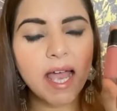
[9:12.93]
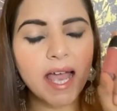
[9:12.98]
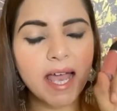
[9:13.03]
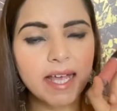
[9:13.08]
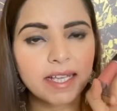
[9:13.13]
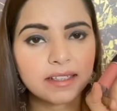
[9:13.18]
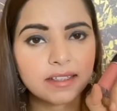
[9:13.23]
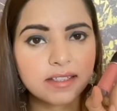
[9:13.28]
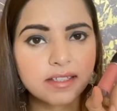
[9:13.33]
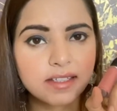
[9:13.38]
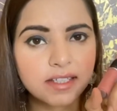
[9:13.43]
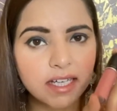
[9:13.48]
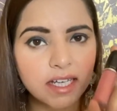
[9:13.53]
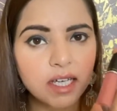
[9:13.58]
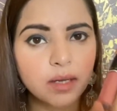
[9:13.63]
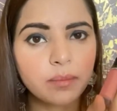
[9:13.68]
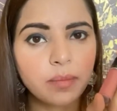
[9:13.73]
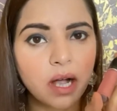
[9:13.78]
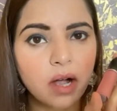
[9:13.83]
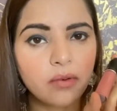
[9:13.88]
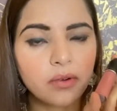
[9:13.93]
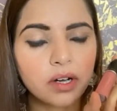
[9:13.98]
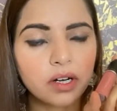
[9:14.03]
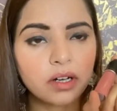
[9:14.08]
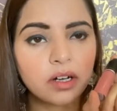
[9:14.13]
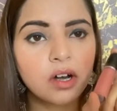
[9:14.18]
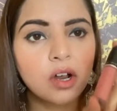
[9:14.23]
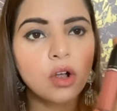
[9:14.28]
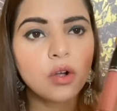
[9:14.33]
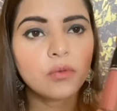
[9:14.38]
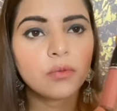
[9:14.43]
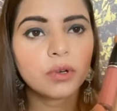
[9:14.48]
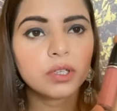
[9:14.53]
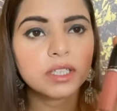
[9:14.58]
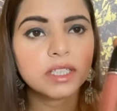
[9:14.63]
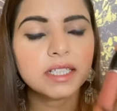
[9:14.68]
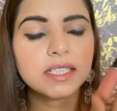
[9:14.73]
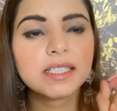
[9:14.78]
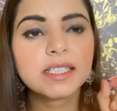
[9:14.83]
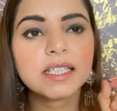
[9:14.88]
and the staying power for
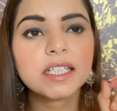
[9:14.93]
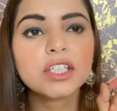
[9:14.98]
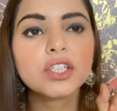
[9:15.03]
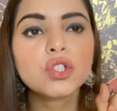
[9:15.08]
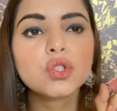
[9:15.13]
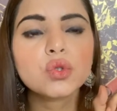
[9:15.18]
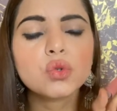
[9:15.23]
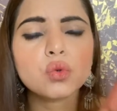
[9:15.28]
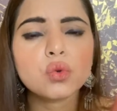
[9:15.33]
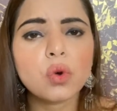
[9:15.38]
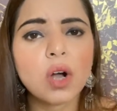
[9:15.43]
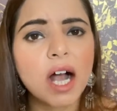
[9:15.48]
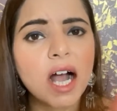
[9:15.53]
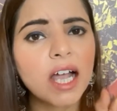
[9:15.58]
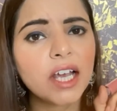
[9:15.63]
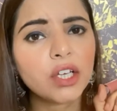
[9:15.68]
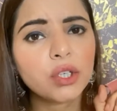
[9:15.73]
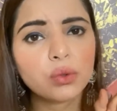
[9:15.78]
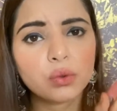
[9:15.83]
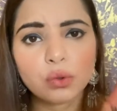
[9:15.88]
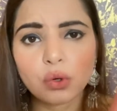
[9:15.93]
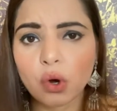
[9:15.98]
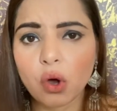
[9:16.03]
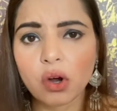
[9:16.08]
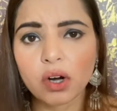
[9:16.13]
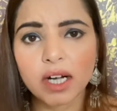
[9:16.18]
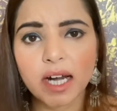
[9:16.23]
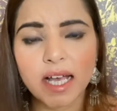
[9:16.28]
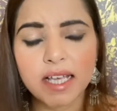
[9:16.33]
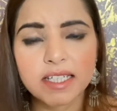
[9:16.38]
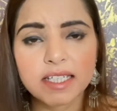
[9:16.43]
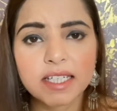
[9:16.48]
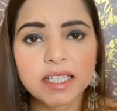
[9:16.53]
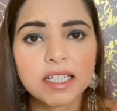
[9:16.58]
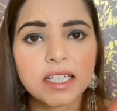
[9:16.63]
this is too high, too long lasting.